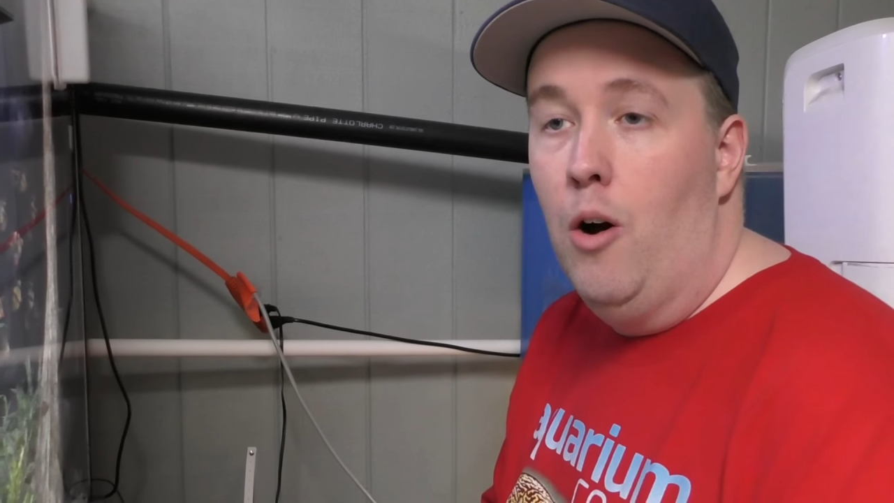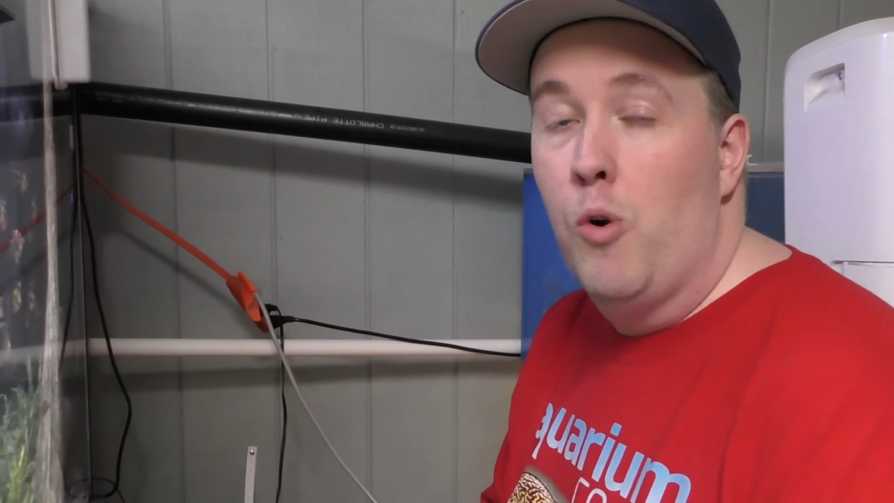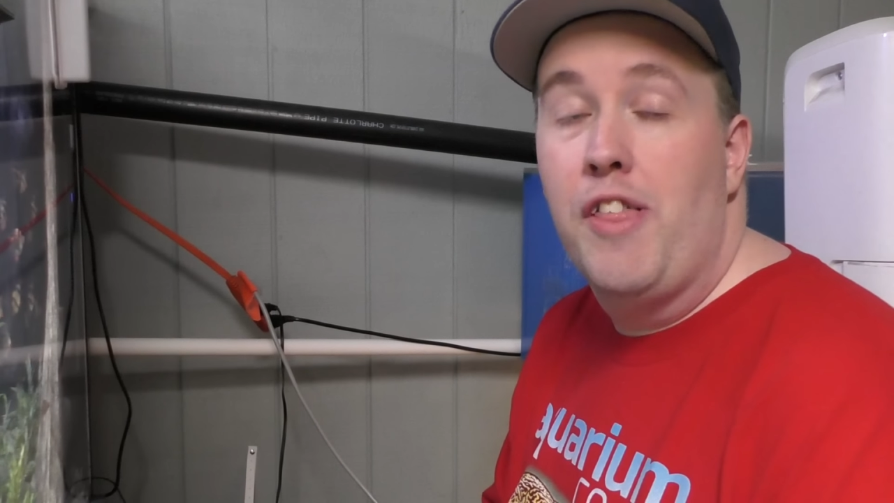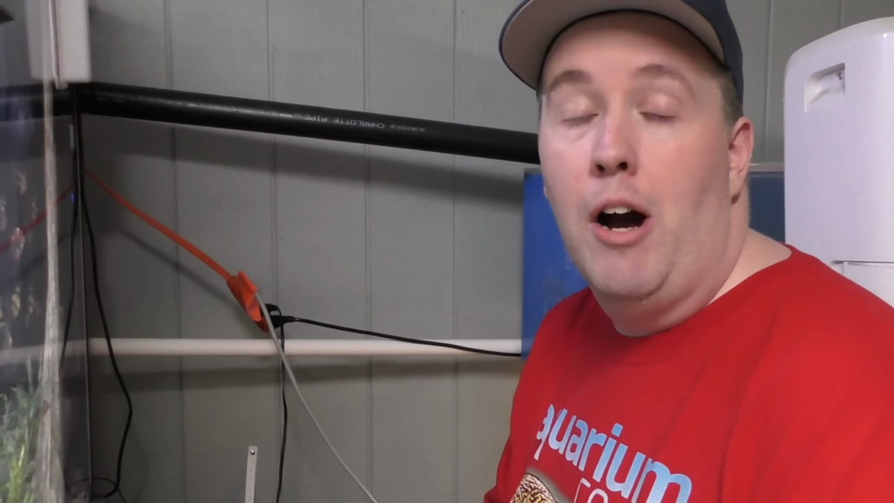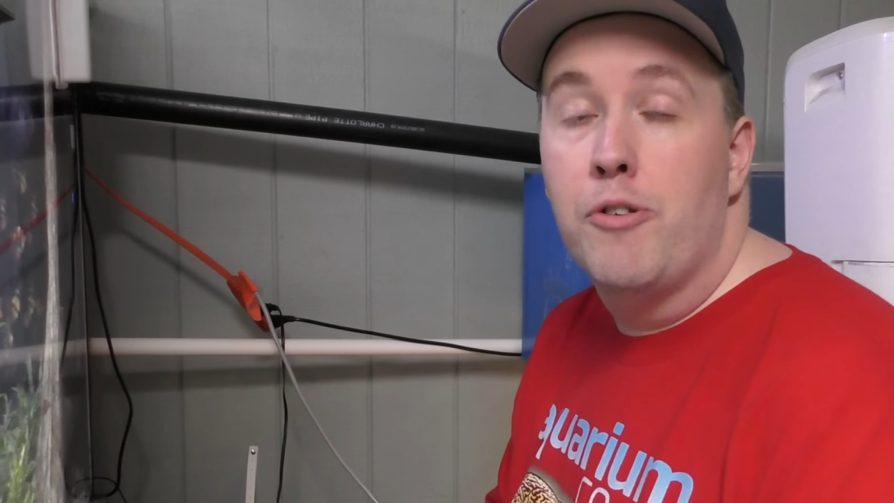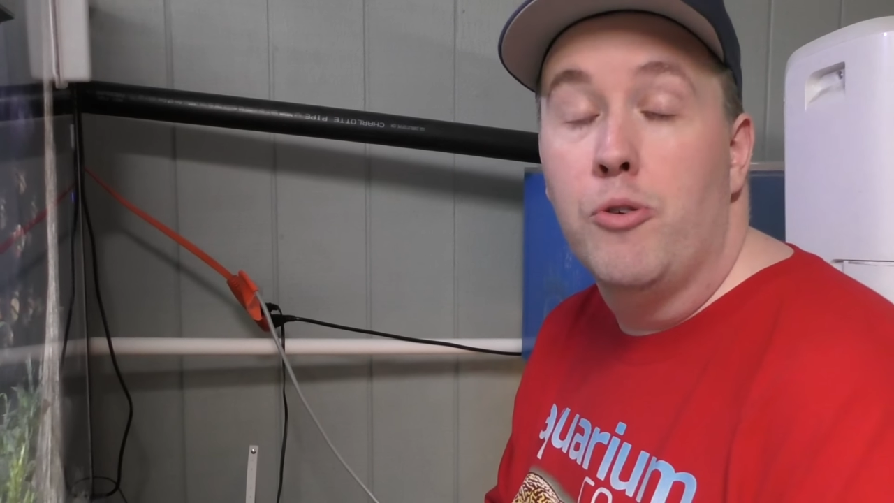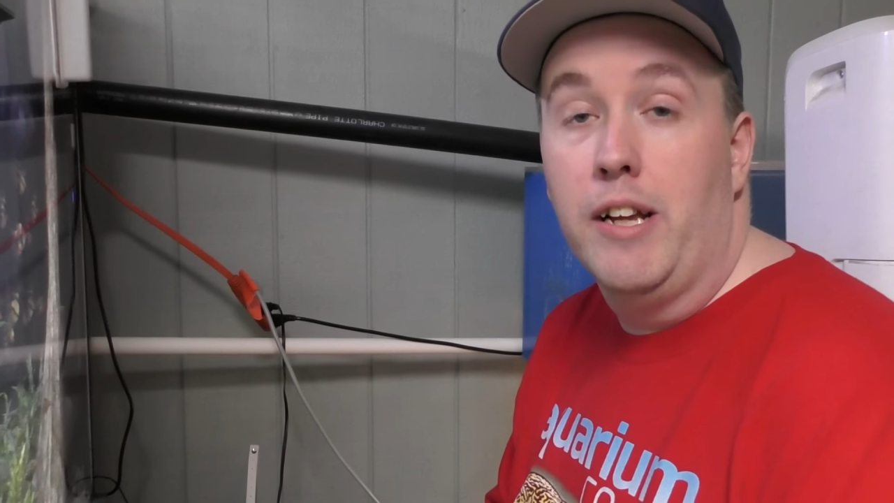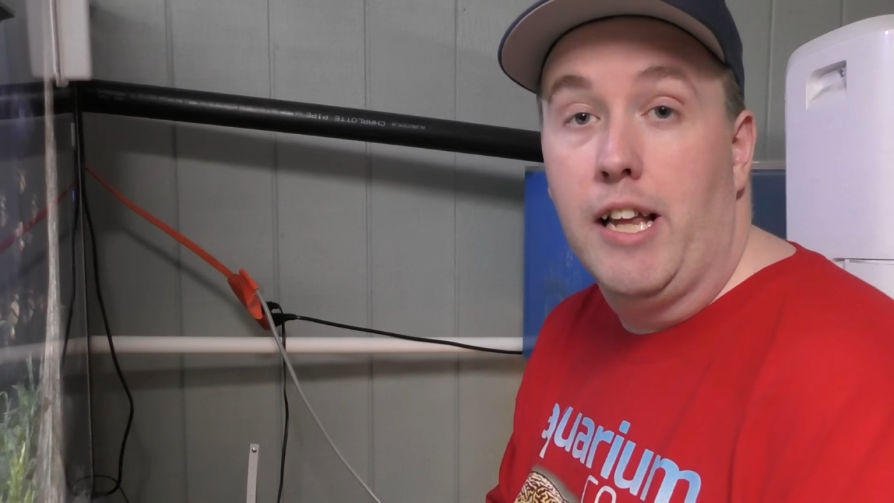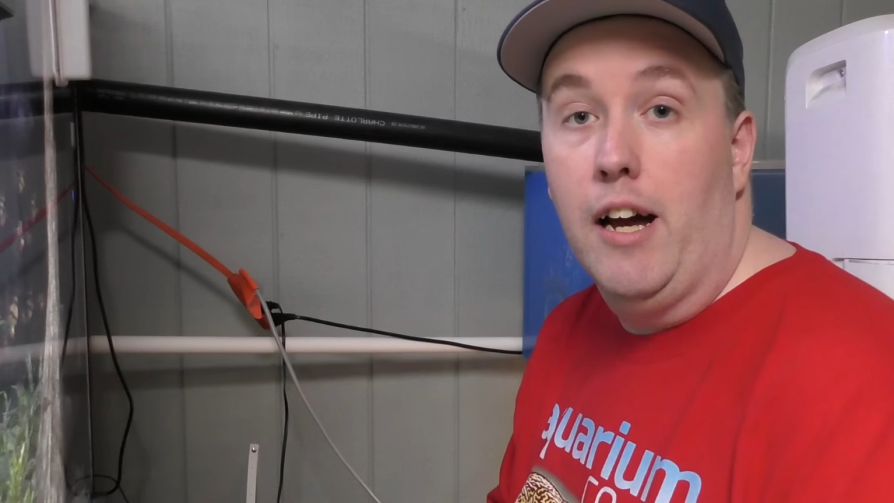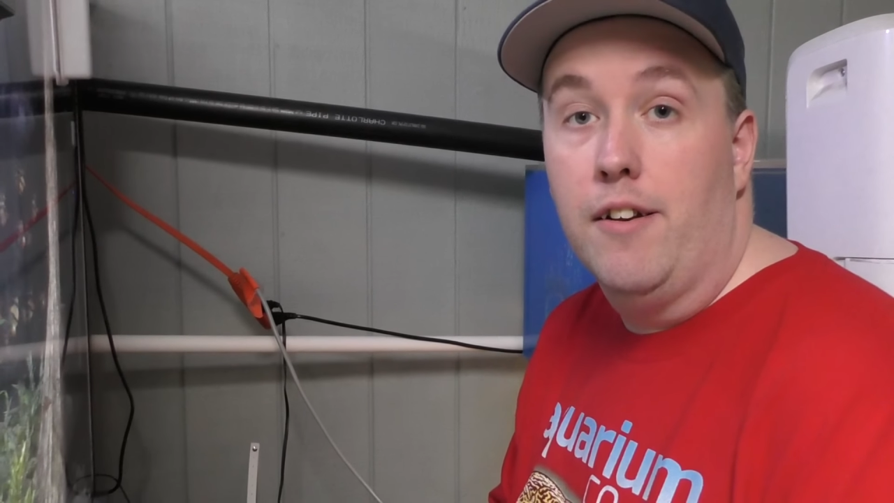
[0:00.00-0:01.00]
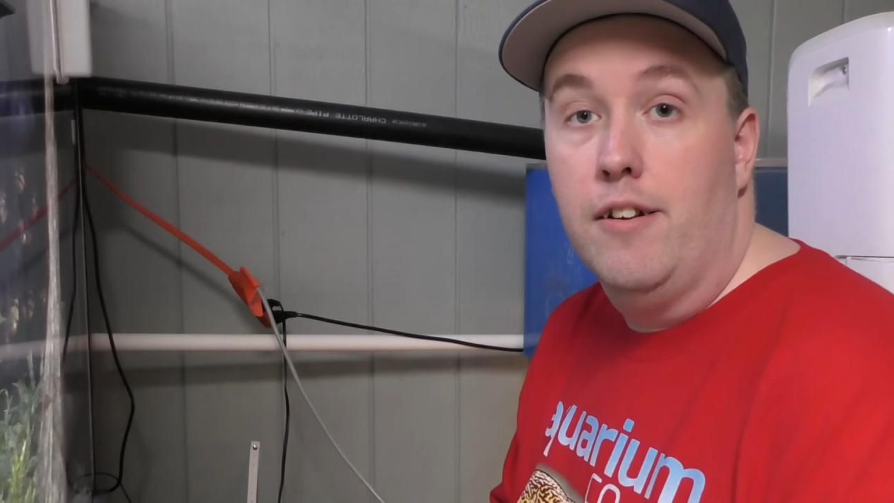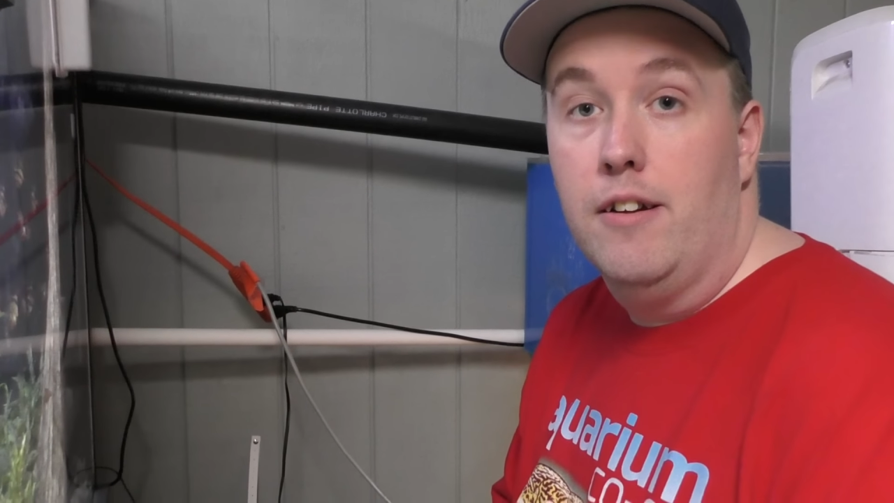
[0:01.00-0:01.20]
without doing that.